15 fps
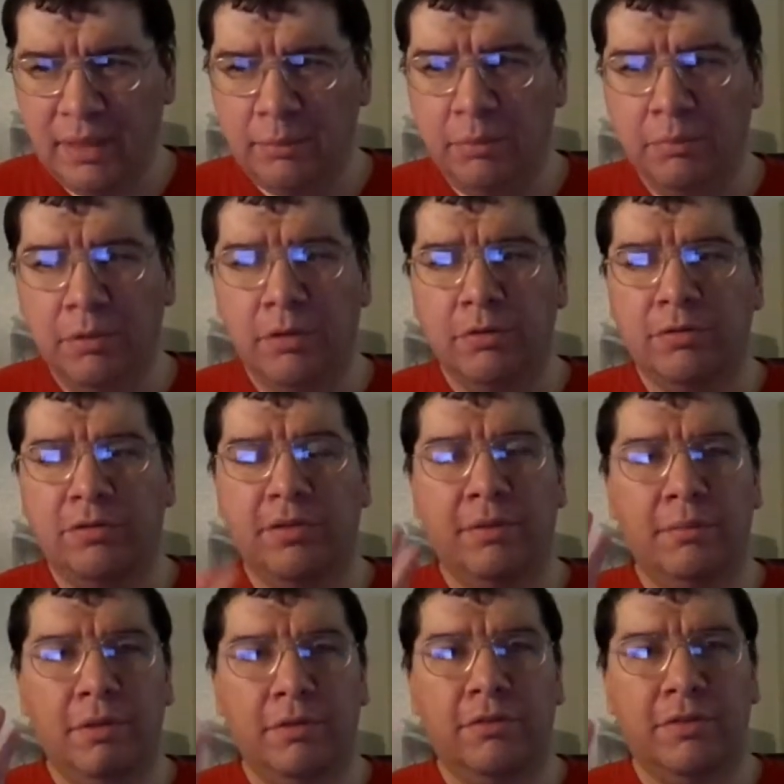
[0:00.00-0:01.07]
a remote
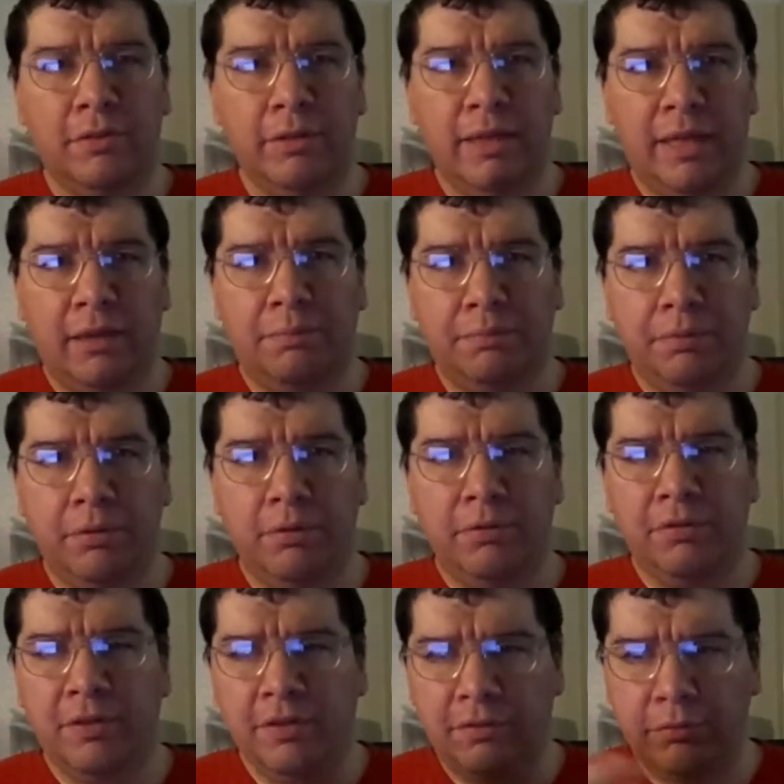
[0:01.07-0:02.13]
military
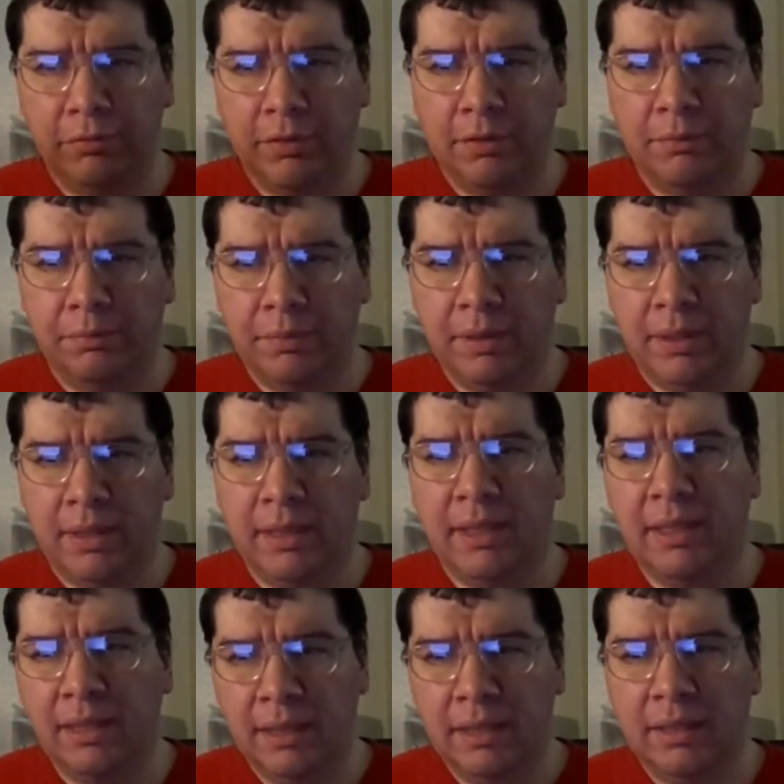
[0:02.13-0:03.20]
outpost that's run by